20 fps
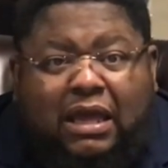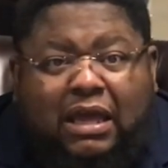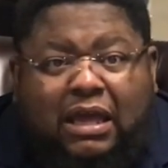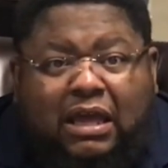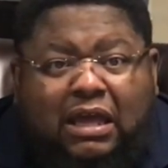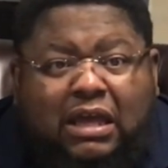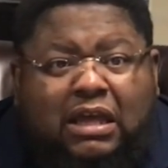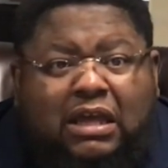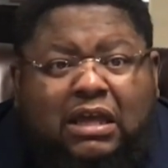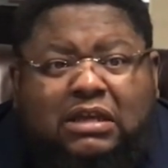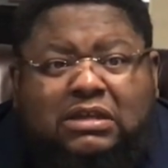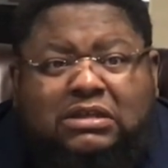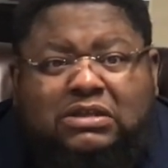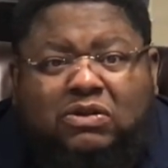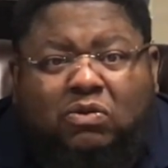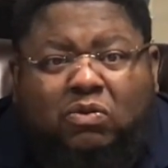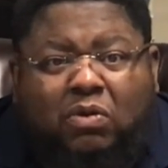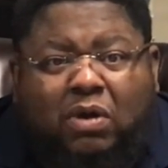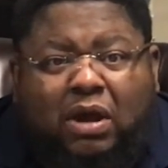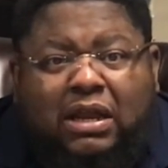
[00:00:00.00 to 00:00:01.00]
He is the
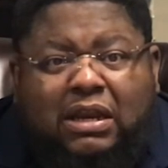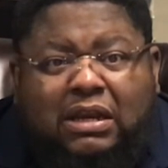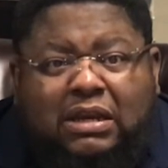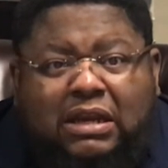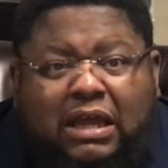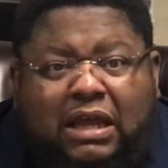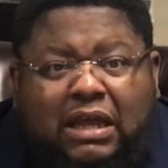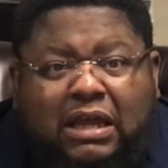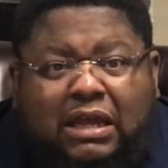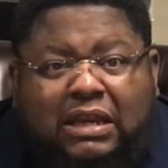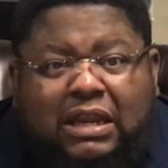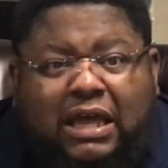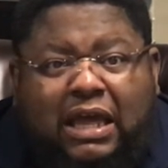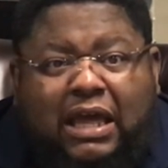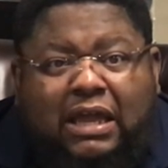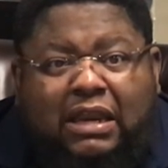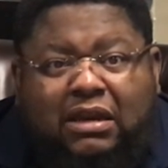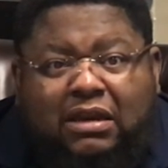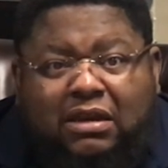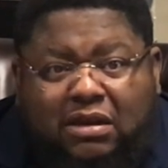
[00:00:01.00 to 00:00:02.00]
one
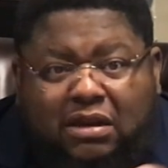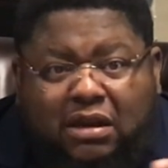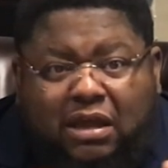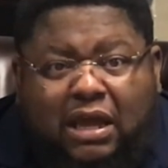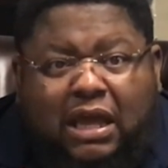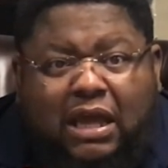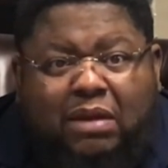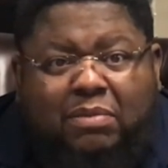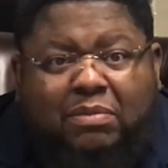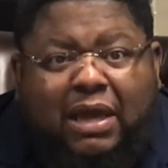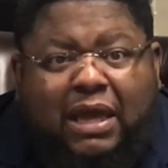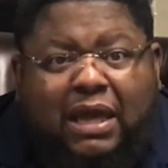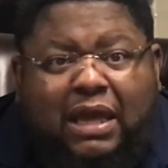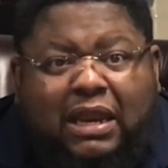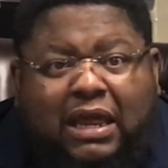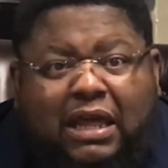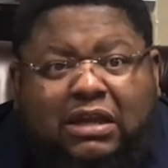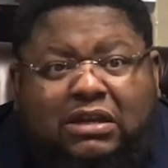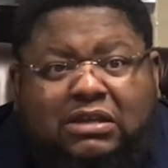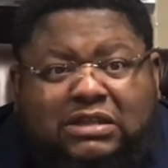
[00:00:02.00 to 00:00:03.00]
that, amen,
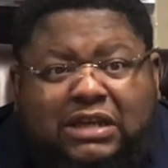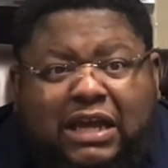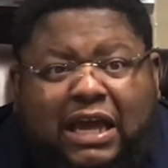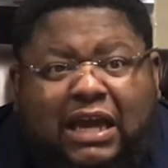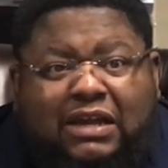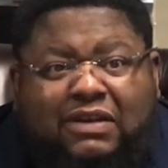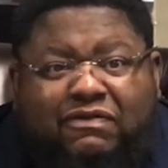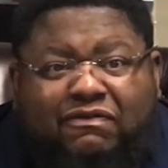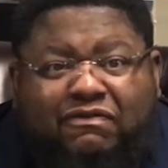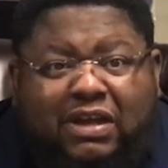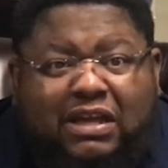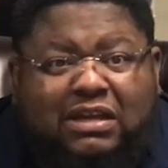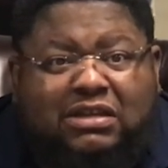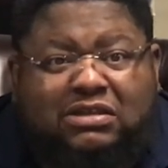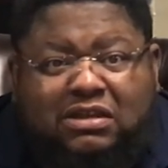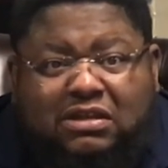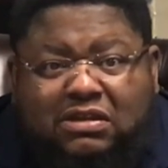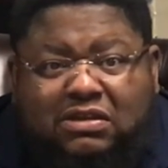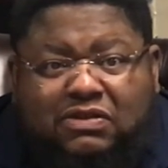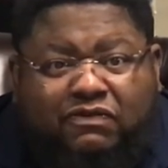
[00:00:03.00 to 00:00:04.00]
exacts
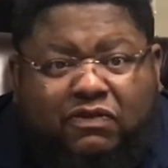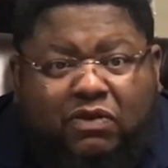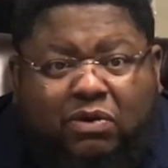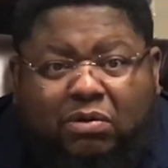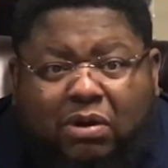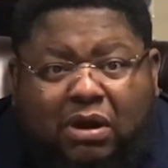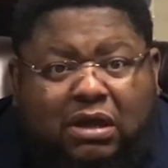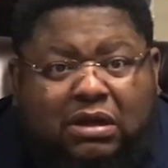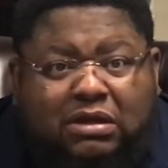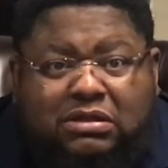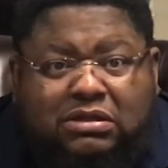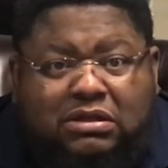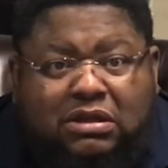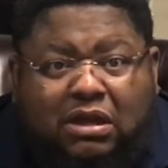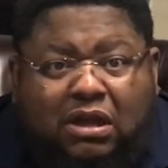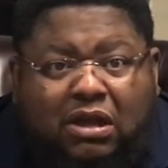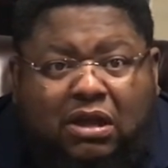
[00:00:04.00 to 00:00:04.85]
vengeance for us.